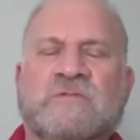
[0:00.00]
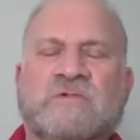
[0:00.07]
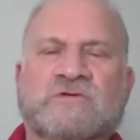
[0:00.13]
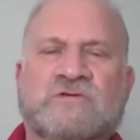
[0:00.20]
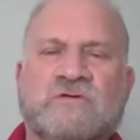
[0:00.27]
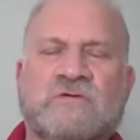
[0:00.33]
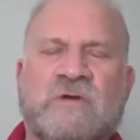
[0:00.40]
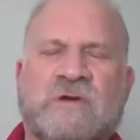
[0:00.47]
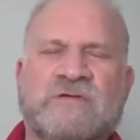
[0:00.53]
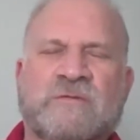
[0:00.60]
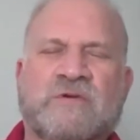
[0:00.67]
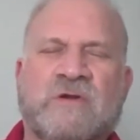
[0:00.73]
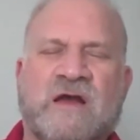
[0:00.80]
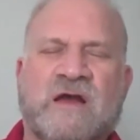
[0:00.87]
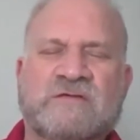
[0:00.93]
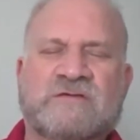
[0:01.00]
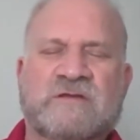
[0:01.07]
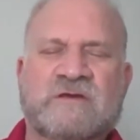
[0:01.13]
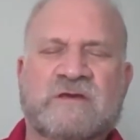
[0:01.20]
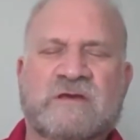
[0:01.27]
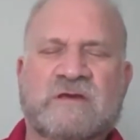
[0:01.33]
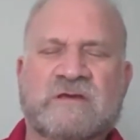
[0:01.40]
mutual
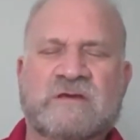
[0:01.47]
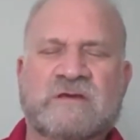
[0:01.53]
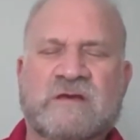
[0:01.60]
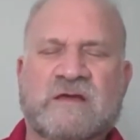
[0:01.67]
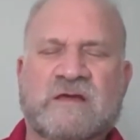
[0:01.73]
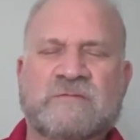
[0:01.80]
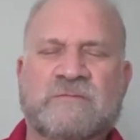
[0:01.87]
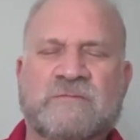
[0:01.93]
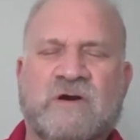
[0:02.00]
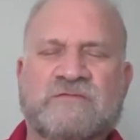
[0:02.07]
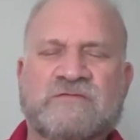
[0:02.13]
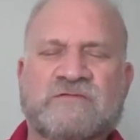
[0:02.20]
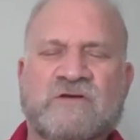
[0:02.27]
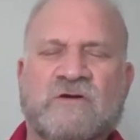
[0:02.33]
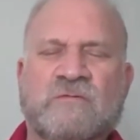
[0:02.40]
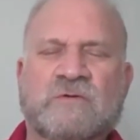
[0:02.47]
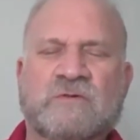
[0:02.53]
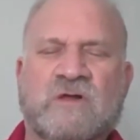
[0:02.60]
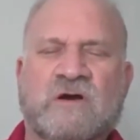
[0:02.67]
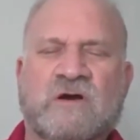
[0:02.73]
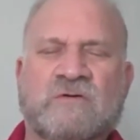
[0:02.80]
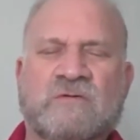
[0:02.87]
reciprocity, as above, so
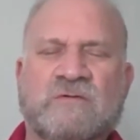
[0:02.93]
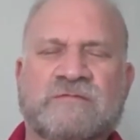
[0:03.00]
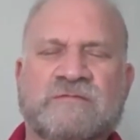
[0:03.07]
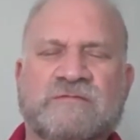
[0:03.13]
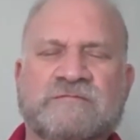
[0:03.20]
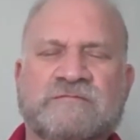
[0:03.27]
below,